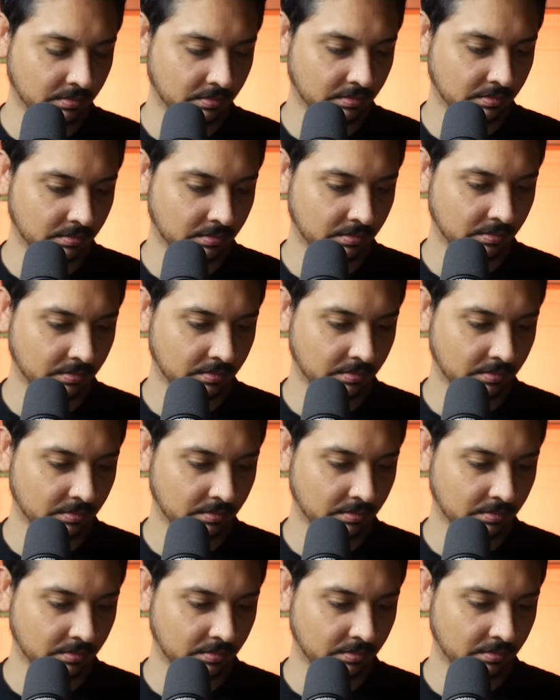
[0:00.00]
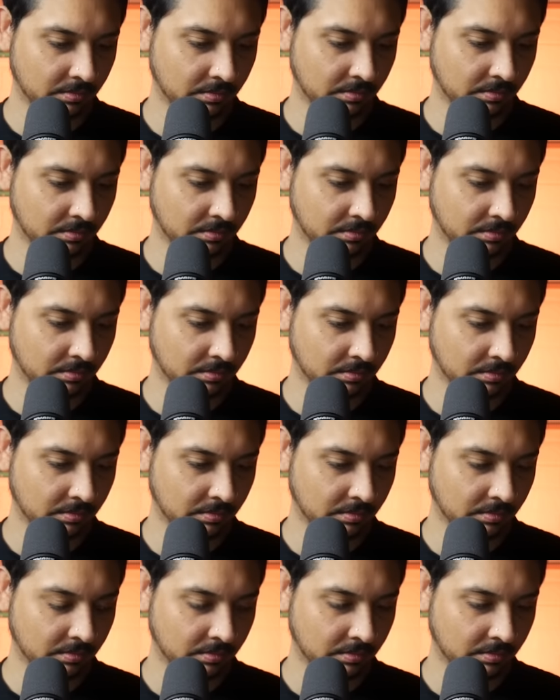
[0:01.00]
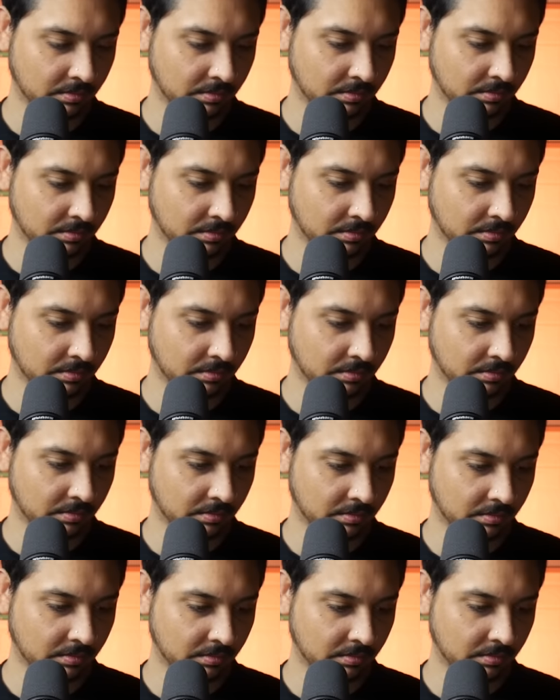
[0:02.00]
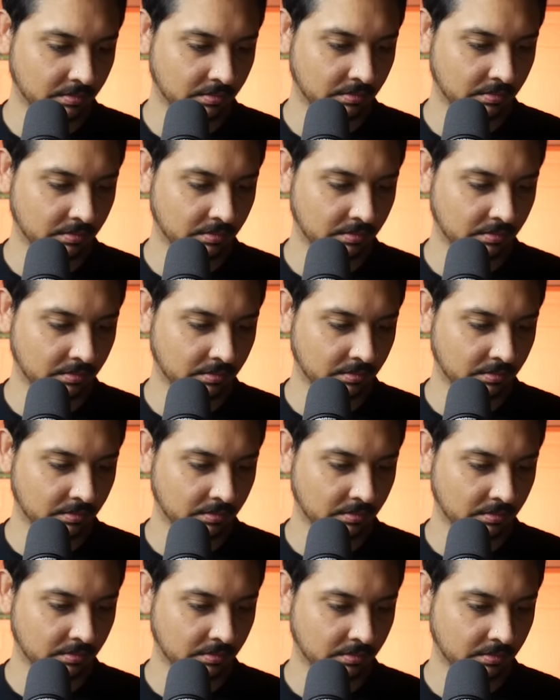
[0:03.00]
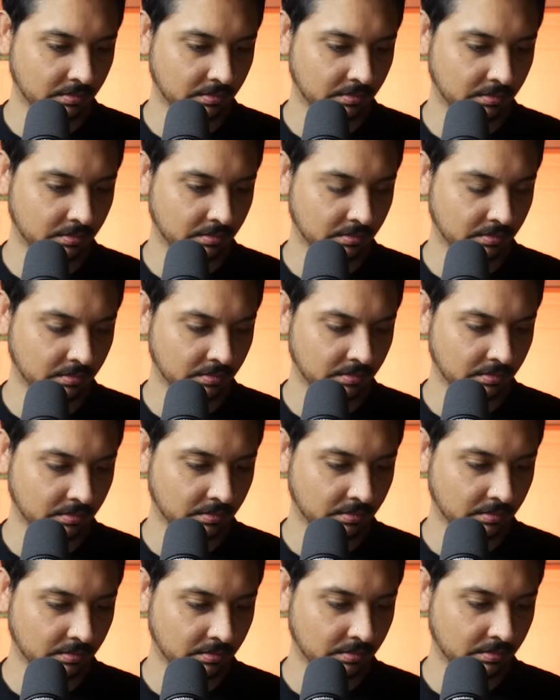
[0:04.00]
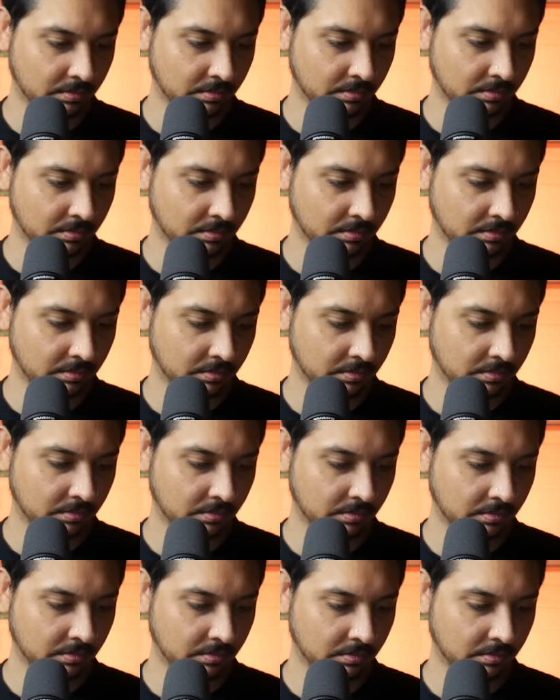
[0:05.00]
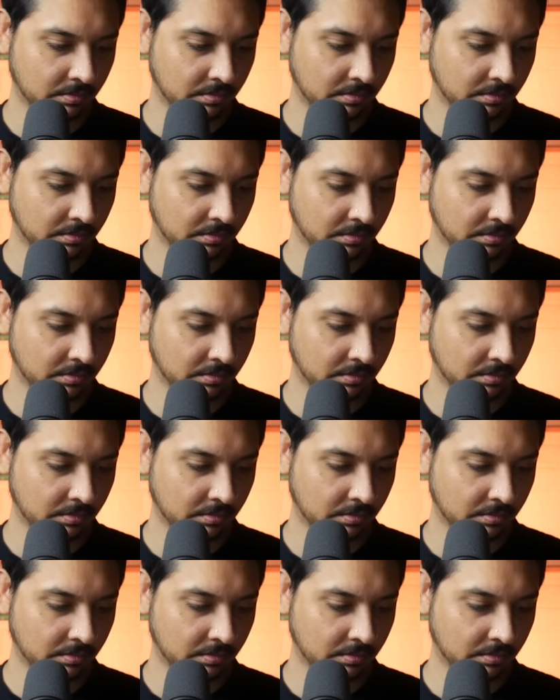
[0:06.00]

(not speaking)